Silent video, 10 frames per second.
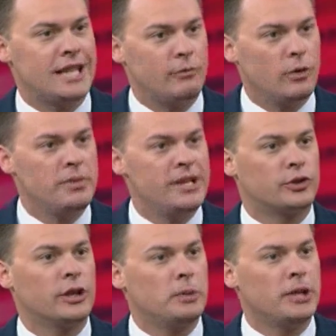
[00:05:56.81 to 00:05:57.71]
that will be
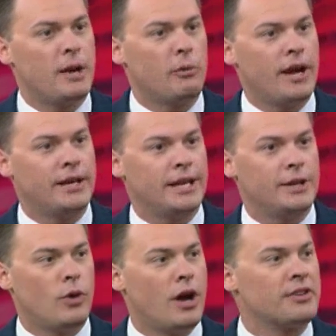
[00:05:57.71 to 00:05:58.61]
AAA
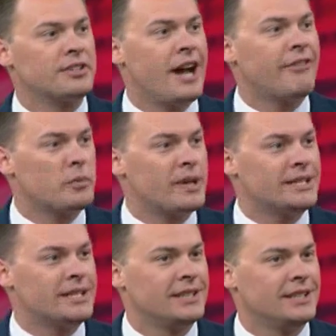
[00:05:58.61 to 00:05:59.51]
rated while the
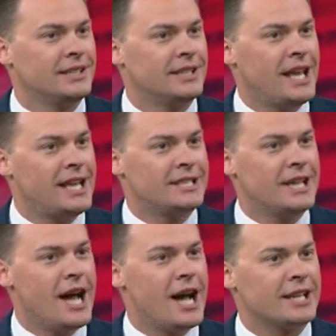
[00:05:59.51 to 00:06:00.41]
government is
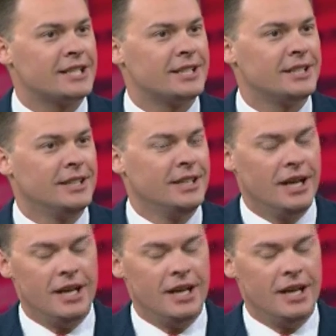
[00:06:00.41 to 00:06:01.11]
not. Correct.